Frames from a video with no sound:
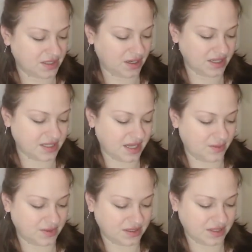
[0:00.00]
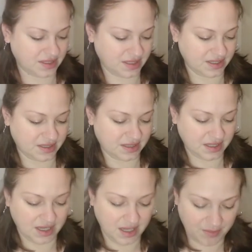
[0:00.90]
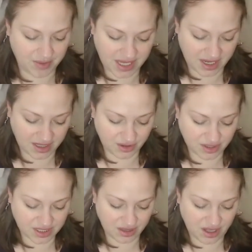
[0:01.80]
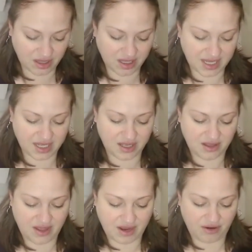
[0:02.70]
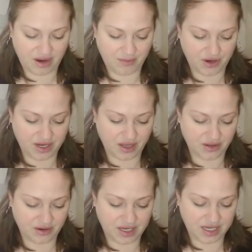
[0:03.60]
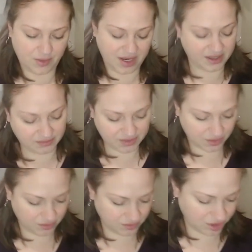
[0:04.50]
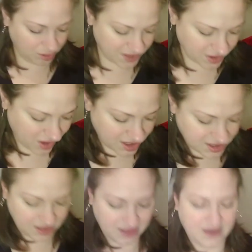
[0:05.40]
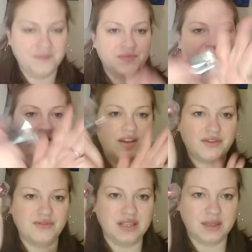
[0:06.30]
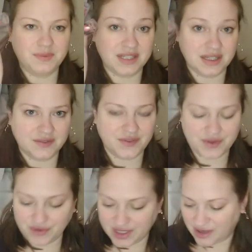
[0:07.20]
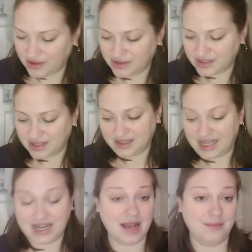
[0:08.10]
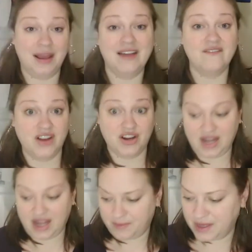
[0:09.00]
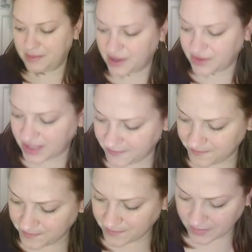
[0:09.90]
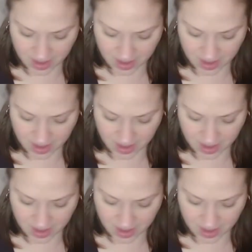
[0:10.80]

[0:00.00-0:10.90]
toss that one since it's... But yeah, it looks a lot like that cranberry color anyway. So no big loss. So I've got three lipsticks for $3, and I'm very happy about that.